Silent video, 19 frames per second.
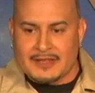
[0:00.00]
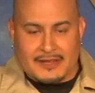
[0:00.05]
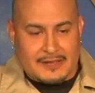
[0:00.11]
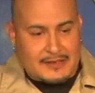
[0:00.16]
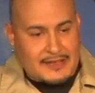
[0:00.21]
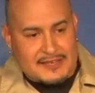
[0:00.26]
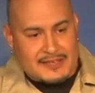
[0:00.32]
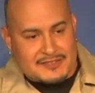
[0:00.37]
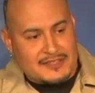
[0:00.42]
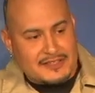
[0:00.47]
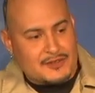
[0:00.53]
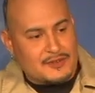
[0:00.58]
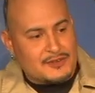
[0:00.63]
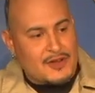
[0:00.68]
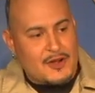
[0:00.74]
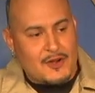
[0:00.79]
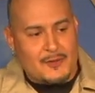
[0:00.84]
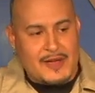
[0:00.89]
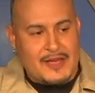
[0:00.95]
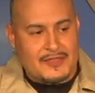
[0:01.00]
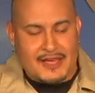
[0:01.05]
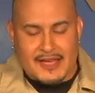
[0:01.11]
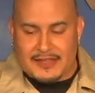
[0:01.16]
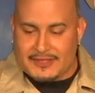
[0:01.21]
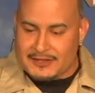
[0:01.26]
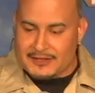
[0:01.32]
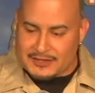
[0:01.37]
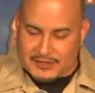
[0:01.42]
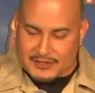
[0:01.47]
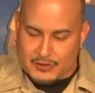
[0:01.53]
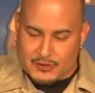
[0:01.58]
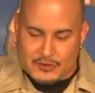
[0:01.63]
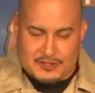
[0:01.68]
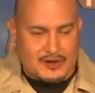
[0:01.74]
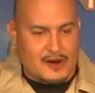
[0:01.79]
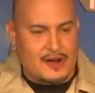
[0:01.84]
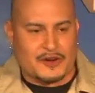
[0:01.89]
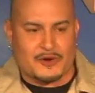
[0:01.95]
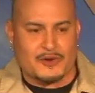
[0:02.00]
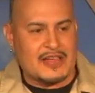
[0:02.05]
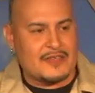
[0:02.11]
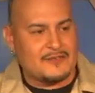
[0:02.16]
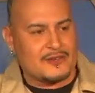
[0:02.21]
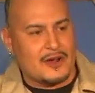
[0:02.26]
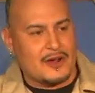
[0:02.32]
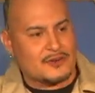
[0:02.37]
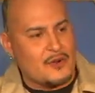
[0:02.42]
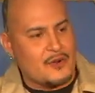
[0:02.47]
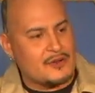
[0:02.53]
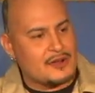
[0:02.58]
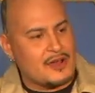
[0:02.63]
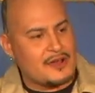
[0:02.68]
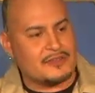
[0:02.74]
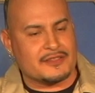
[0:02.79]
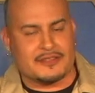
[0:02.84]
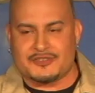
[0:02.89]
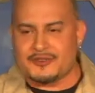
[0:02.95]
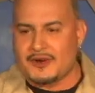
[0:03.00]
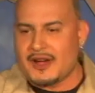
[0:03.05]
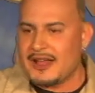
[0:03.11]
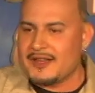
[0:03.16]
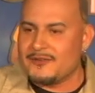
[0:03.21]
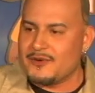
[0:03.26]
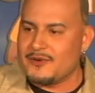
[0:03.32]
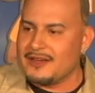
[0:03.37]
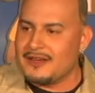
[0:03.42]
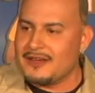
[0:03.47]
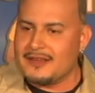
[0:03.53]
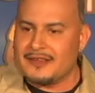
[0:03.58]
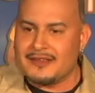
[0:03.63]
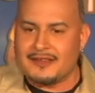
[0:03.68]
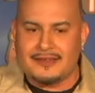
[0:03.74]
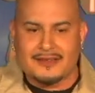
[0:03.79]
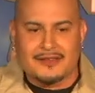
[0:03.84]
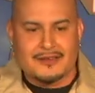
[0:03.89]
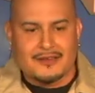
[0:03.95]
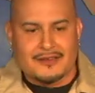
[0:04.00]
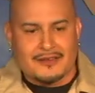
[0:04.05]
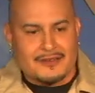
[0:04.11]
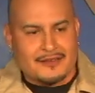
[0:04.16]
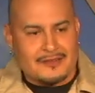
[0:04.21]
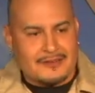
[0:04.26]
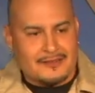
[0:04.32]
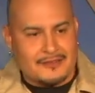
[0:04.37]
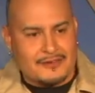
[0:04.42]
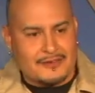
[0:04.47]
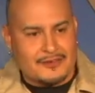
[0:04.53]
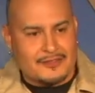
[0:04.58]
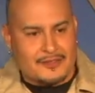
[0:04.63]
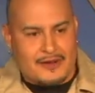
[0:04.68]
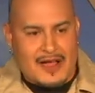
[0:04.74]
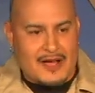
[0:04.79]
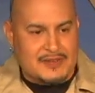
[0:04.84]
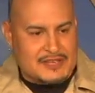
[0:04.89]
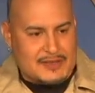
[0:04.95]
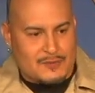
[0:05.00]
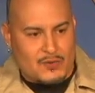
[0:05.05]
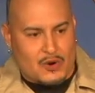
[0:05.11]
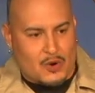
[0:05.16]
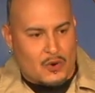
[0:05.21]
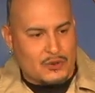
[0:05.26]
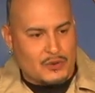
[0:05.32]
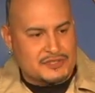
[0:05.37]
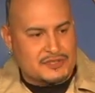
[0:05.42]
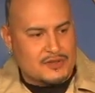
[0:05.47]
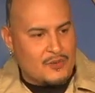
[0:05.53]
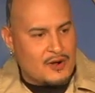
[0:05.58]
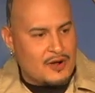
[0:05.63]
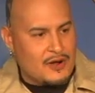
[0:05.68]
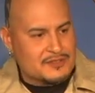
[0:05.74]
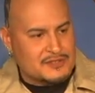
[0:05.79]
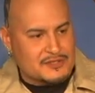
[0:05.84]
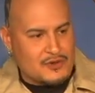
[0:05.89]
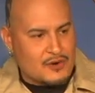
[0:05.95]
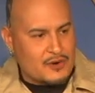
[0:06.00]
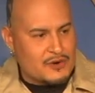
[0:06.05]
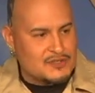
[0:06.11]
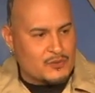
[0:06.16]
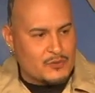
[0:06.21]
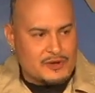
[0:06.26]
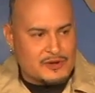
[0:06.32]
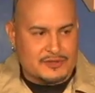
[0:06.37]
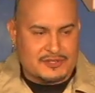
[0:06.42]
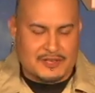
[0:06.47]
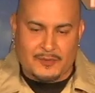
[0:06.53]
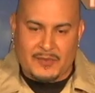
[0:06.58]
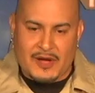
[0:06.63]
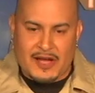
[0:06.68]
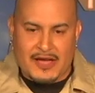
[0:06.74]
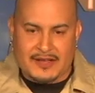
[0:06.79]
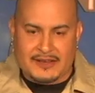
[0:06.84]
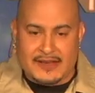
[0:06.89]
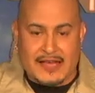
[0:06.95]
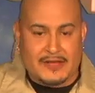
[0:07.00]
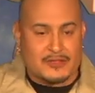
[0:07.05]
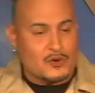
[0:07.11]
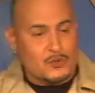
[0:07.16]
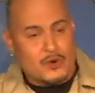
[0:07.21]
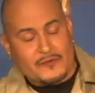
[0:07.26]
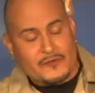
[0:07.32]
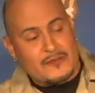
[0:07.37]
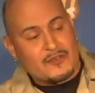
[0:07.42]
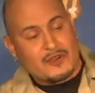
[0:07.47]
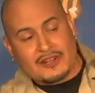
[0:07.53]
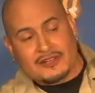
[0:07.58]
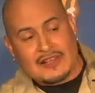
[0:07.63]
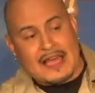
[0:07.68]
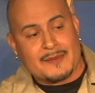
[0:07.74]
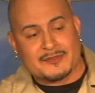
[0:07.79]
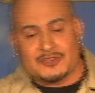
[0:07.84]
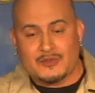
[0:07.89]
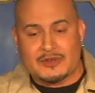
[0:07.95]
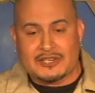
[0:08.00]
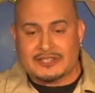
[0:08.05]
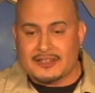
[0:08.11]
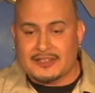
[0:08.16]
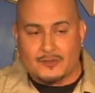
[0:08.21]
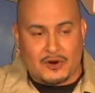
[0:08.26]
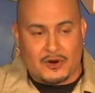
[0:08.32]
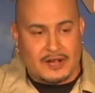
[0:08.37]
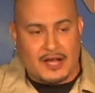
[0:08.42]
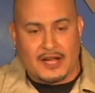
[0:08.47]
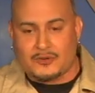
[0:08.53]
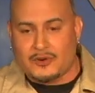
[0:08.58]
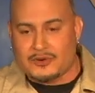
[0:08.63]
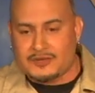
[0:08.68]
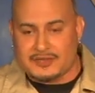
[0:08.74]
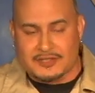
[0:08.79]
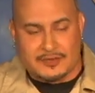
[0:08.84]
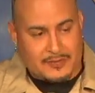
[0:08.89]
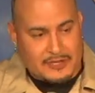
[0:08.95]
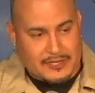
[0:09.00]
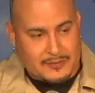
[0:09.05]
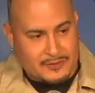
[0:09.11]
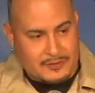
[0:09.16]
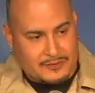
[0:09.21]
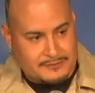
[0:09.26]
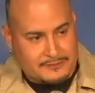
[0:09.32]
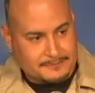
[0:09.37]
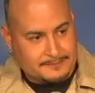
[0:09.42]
Next thing you know, man, they had like the used car graveyard going on in the driveway. You know, and their house had more holes in the walls and doors and windows combined, and had the roof ever collapsed, it would have killed more cockroaches than people.